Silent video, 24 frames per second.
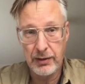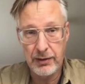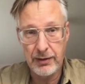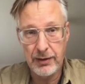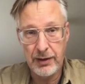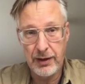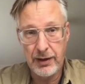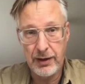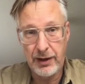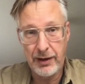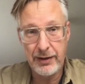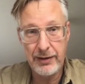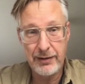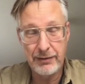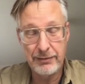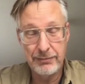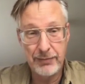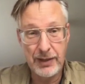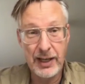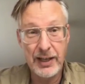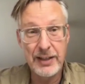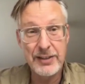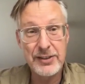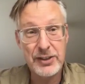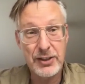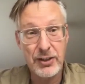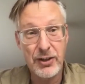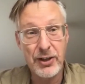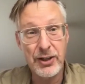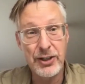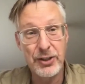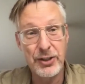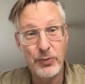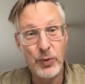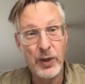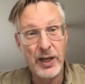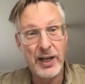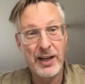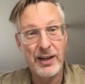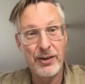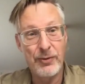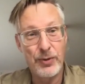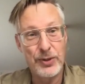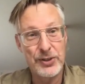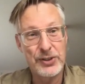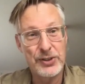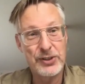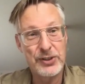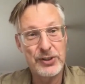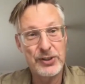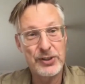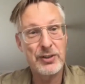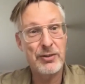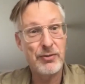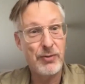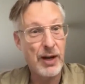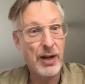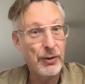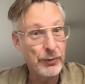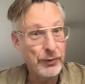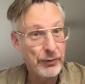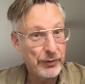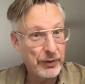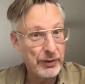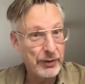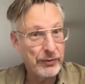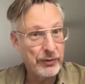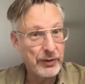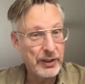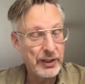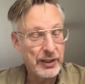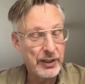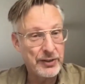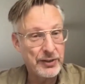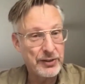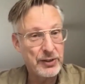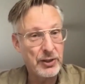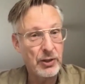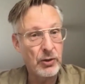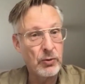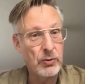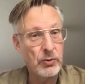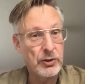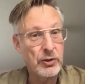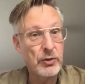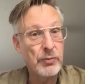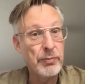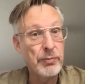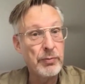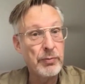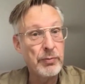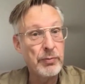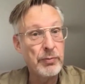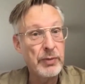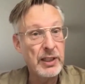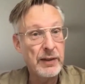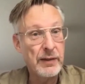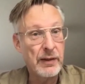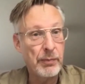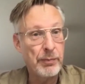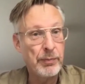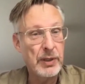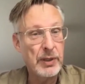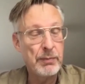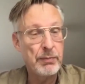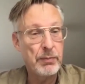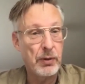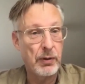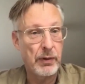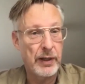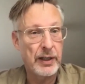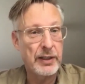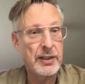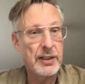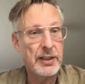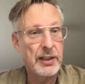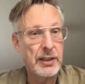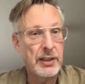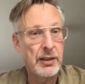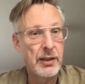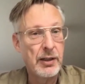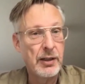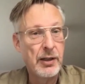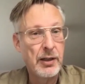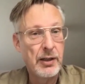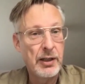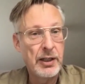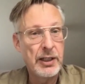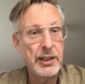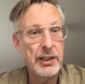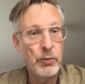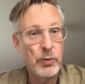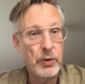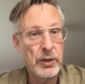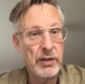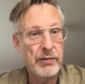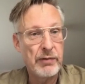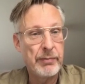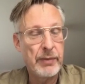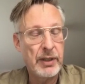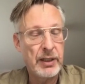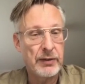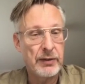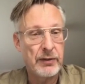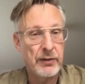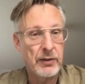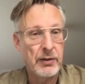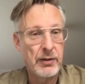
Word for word: I I started when I was around 50 years old to meet the people that he he would have met,